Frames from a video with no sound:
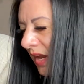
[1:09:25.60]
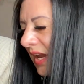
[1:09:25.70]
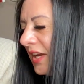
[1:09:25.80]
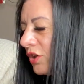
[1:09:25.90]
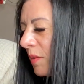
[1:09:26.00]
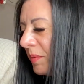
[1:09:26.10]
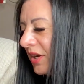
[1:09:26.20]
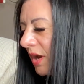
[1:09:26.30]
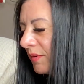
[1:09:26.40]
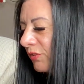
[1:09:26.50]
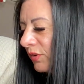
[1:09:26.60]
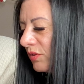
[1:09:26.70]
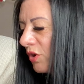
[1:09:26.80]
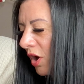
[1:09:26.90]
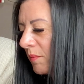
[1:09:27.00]
He could be going through
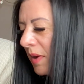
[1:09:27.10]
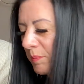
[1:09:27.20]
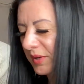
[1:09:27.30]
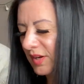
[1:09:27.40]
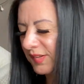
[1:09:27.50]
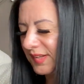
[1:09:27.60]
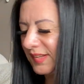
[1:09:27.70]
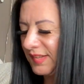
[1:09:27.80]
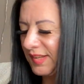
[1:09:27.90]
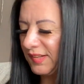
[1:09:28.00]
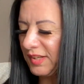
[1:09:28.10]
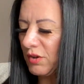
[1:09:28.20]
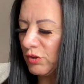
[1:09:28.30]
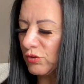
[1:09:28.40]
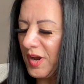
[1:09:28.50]
karma because he's insisting
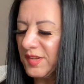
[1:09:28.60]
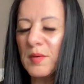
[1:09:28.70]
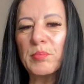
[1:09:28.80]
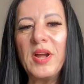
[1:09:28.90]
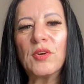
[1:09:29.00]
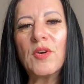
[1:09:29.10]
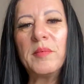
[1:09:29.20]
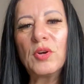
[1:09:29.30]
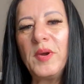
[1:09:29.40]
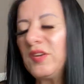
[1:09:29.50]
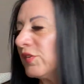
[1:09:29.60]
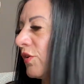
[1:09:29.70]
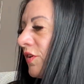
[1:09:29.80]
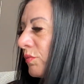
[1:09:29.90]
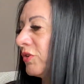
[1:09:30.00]
on trying to breadcrumb a Queen of
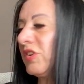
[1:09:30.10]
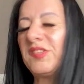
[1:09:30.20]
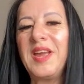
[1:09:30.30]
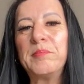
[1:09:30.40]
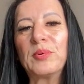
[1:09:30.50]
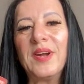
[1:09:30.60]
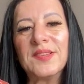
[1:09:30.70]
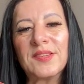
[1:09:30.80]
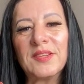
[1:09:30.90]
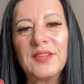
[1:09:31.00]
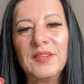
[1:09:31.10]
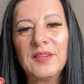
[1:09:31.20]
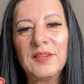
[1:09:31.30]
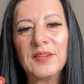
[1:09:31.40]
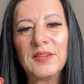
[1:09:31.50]
Swords, which is the Empress.
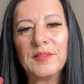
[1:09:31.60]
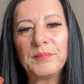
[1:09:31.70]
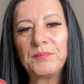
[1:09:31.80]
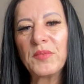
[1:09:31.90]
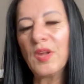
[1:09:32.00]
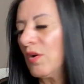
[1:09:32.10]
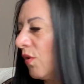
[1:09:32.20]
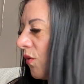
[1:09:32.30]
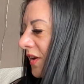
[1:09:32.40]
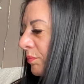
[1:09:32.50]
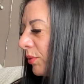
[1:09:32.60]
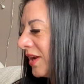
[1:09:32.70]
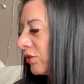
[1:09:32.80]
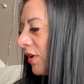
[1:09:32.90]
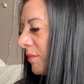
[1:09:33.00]
Or he's
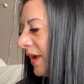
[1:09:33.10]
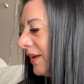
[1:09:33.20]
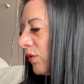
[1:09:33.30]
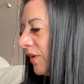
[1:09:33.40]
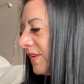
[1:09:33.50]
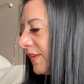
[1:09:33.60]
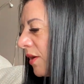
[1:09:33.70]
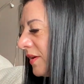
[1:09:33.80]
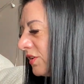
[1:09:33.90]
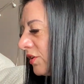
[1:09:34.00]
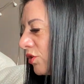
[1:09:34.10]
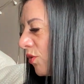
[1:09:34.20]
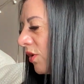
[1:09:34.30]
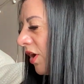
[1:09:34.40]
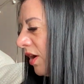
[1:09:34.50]
breadcrumbing, or he's going to
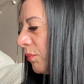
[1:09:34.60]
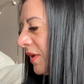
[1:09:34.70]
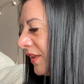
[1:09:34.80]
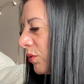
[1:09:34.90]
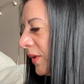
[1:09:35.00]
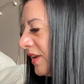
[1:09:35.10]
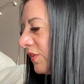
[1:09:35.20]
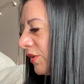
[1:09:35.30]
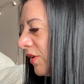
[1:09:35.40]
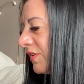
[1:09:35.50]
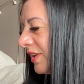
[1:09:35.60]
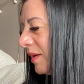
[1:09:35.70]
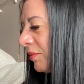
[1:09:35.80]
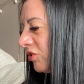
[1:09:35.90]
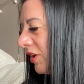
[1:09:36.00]
court out with the Queen of Swords,
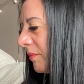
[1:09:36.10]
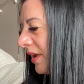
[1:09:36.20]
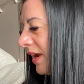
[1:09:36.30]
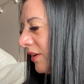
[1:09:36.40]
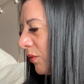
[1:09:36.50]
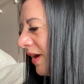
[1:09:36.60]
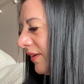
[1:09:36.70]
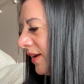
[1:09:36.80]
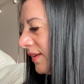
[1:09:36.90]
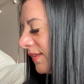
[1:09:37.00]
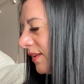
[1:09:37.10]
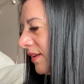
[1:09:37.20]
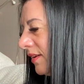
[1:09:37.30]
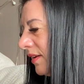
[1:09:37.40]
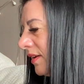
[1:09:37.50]
Libra, Gemini, Aquarius,
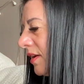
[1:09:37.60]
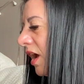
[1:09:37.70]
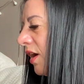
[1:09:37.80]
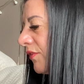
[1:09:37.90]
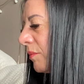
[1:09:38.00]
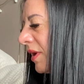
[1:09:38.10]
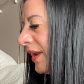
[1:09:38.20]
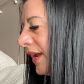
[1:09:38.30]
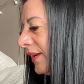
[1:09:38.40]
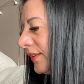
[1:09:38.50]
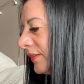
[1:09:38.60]
over money.